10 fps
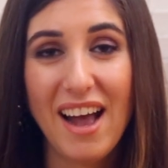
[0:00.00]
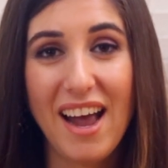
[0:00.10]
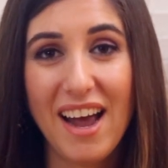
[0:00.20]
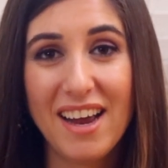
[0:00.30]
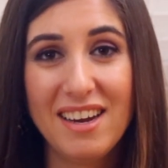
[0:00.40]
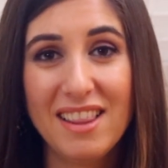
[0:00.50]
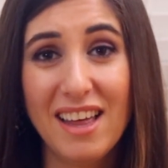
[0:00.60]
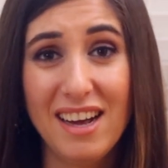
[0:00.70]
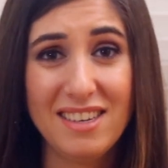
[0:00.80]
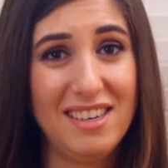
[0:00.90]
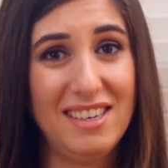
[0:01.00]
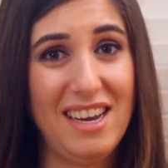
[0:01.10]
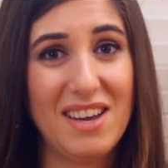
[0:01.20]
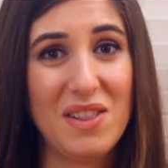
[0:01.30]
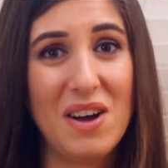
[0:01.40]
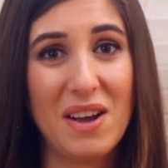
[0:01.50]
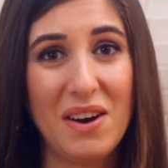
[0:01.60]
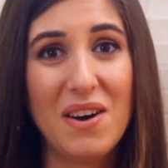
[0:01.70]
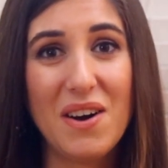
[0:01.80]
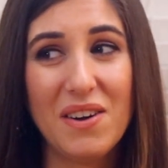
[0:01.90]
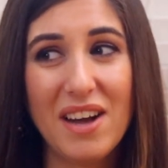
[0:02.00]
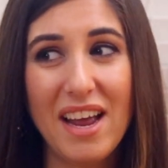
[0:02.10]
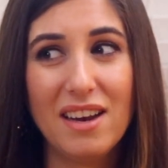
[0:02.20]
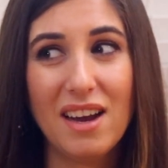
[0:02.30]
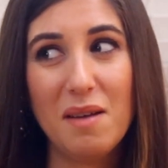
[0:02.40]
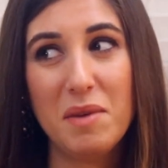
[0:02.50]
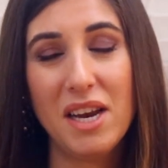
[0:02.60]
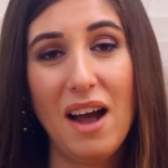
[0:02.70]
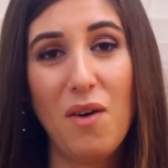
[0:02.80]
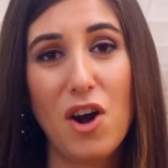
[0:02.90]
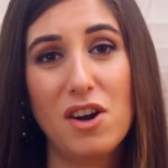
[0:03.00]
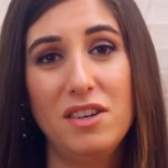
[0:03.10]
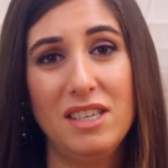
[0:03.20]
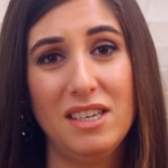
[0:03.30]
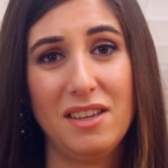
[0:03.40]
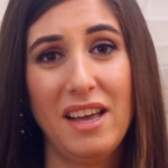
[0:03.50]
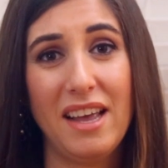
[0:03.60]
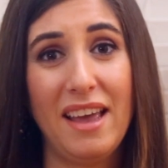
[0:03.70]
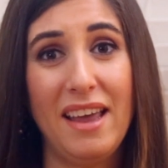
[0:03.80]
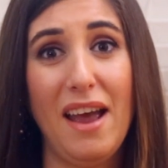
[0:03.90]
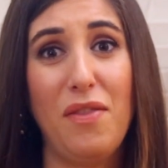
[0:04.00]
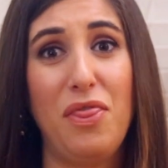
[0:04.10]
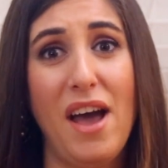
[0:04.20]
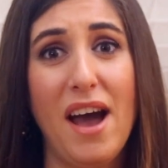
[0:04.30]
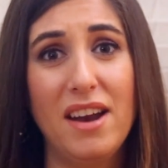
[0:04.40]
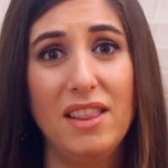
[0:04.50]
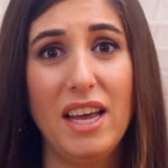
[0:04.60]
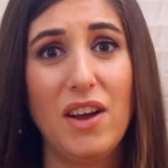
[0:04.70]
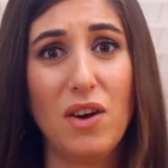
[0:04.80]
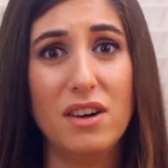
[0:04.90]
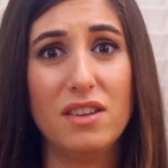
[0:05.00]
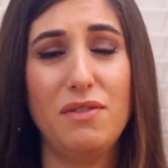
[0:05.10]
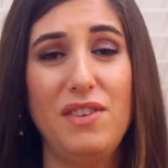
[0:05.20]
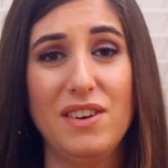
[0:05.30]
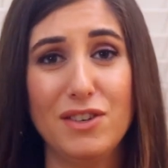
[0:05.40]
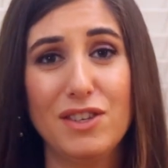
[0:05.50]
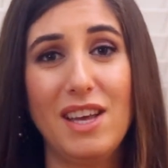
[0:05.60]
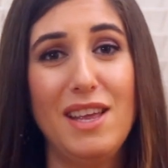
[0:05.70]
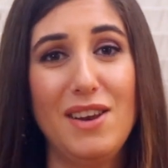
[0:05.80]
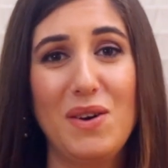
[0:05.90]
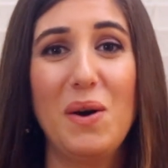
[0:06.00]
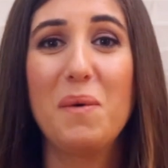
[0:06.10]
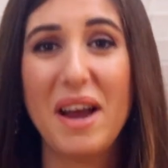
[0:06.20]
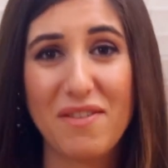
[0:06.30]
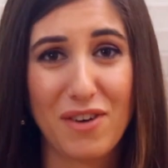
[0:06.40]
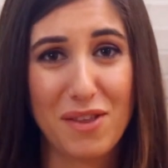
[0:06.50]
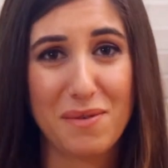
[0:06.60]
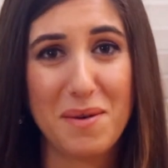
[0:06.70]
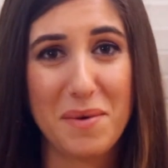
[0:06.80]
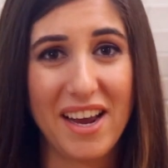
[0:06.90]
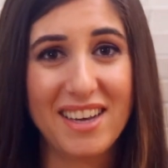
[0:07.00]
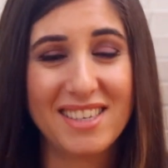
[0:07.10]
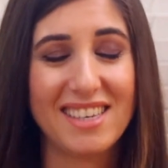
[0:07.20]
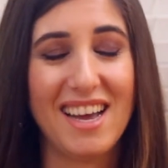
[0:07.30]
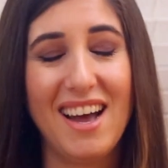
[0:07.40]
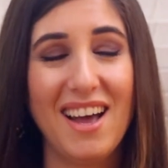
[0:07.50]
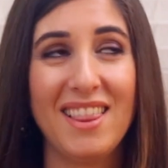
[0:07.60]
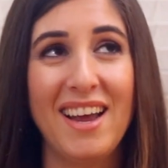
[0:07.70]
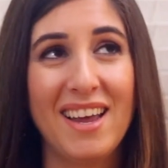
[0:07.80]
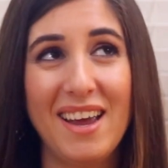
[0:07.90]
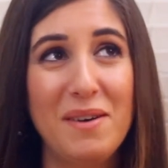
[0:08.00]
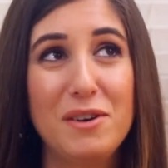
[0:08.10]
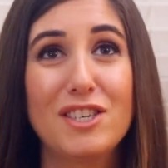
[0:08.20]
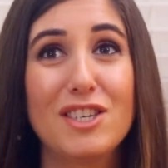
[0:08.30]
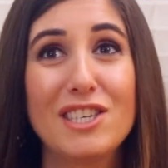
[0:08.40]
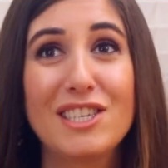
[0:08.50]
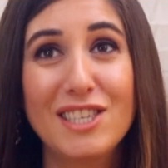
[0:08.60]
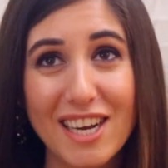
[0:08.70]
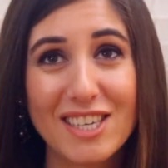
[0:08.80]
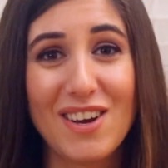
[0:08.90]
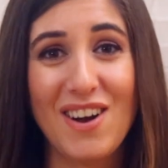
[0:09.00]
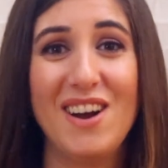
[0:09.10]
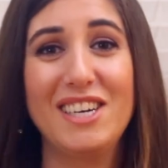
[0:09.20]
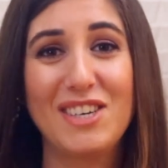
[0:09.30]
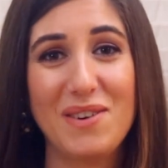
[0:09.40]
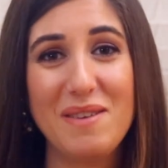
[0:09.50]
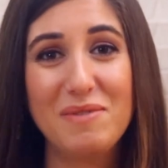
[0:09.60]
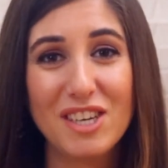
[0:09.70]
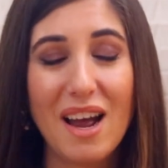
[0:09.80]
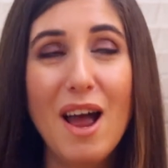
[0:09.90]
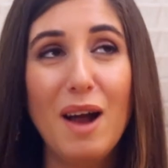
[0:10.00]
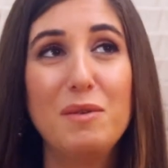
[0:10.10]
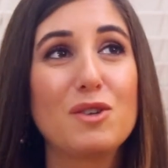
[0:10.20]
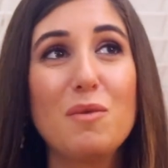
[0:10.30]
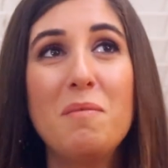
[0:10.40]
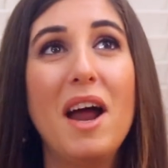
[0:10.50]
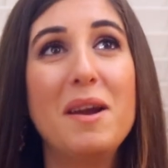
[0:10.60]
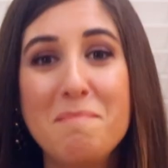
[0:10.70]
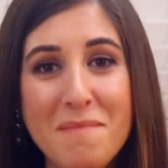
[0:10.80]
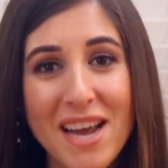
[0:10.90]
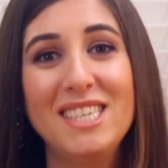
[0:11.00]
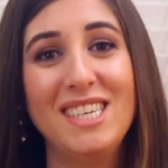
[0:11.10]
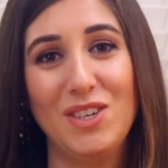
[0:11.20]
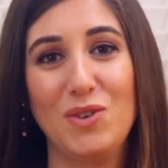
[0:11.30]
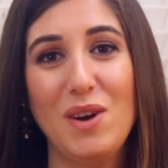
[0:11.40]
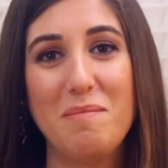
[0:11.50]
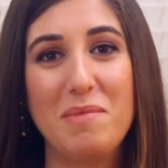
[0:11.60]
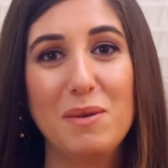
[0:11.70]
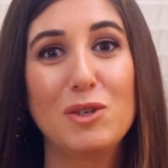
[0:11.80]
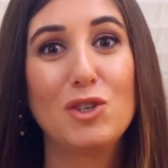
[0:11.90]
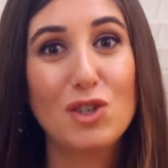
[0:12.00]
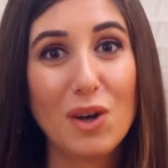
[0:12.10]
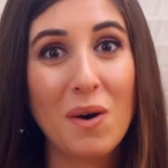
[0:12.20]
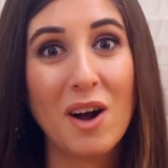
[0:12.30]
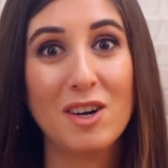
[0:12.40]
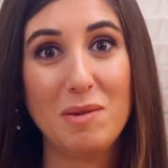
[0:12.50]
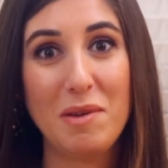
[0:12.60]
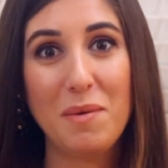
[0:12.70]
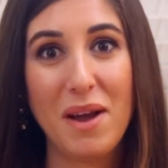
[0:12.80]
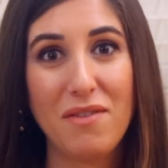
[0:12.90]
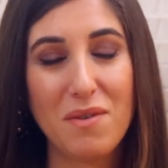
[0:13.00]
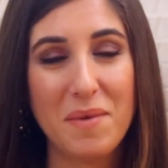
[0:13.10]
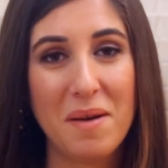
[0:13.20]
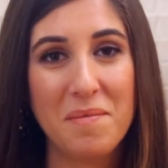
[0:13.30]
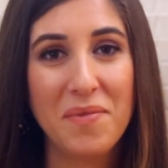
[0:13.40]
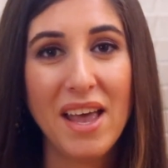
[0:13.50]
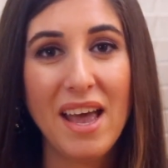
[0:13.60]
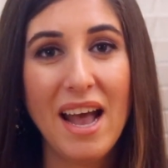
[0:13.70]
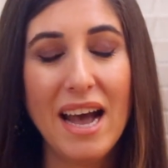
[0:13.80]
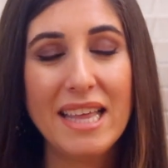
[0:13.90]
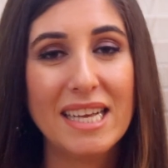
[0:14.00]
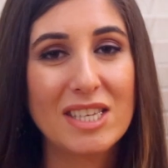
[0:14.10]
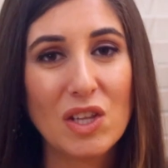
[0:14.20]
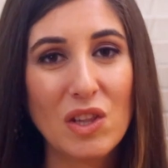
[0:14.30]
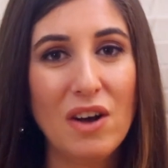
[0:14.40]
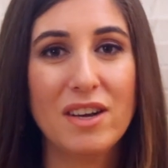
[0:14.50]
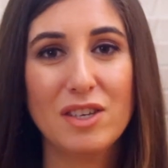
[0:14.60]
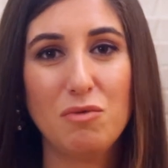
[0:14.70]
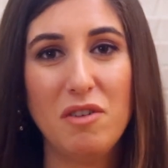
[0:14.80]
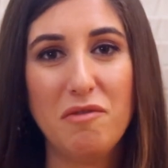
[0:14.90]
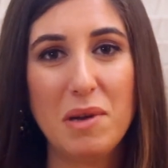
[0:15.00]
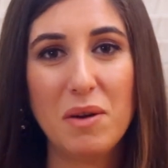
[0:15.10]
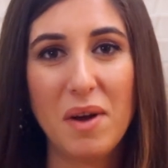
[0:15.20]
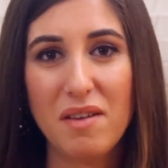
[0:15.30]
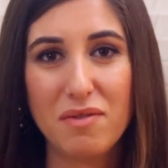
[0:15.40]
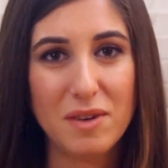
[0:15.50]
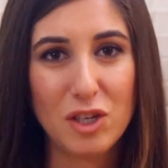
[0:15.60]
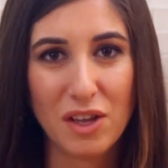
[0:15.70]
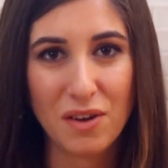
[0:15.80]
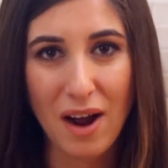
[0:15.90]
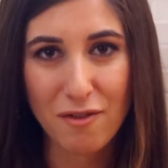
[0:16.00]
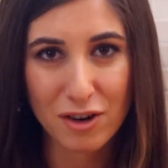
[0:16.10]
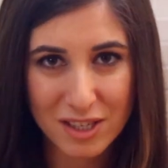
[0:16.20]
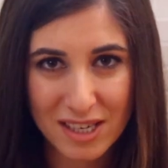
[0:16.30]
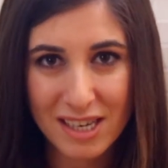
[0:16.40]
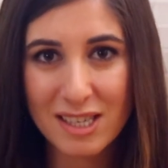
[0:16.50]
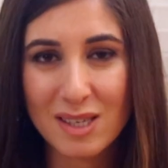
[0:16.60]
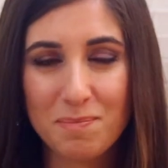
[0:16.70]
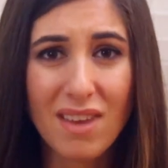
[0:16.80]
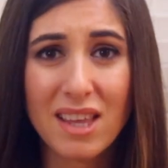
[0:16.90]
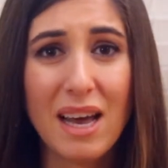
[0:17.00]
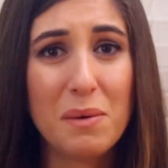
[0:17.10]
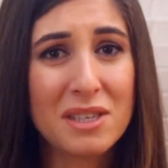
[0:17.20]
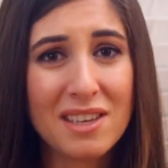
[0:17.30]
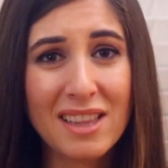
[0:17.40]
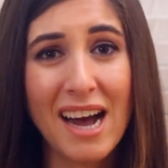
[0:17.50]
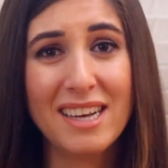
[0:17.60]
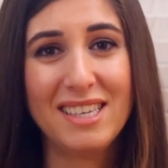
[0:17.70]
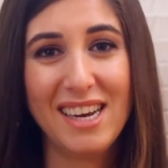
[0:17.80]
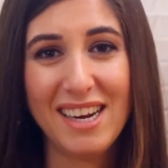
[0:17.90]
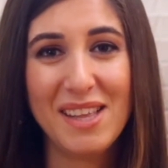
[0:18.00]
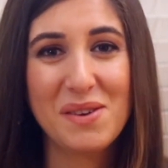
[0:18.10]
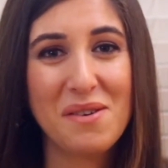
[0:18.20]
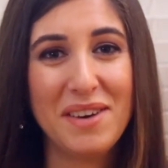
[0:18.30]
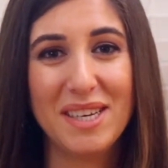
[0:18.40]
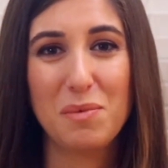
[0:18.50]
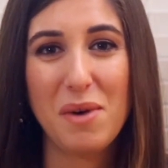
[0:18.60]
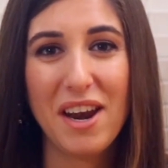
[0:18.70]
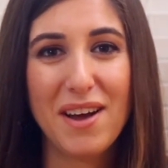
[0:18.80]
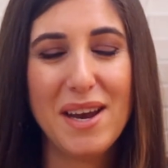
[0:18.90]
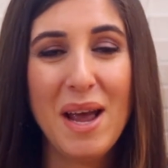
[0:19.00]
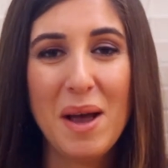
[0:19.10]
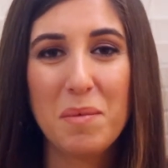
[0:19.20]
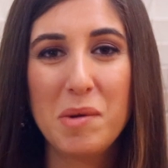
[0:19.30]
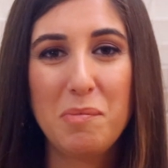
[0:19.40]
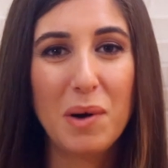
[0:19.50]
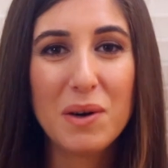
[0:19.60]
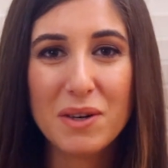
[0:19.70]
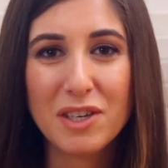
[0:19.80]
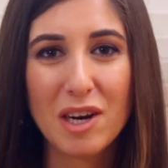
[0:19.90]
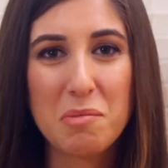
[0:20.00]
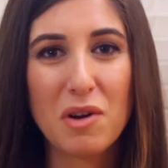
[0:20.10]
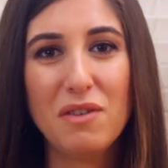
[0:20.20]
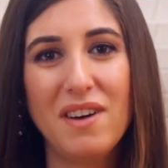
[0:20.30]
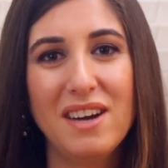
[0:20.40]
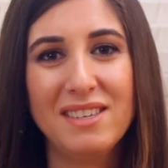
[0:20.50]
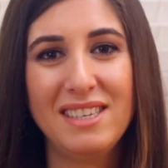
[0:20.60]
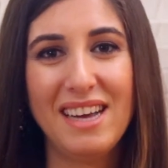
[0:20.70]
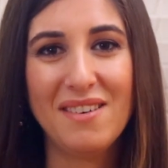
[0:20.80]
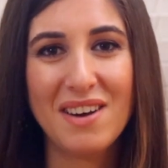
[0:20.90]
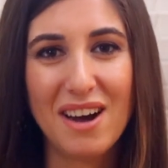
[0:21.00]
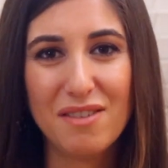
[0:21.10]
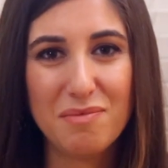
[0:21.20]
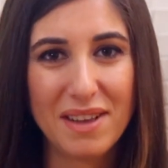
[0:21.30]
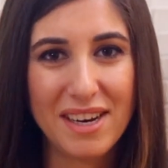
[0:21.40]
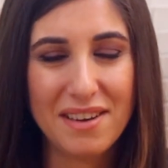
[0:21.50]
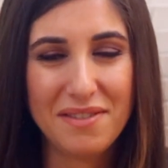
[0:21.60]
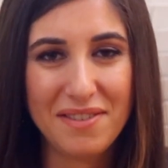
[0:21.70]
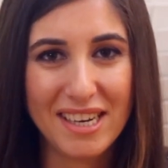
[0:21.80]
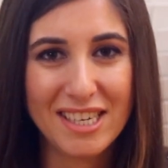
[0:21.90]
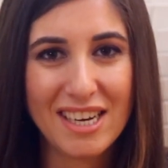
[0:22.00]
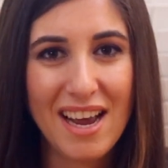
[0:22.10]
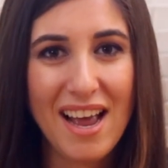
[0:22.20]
And that didn't take long at all. And I mean, how hard is it to like get that and like all the feels, and then you go away for 3 weeks? Like, it was such a hard trip to, I mean, it was an amazing trip, but it was so hard to be away from him. And that's the longest we've been away from each other ever since. That was the last date either of us went on. We pulled our profiles down off Plenty of Fish.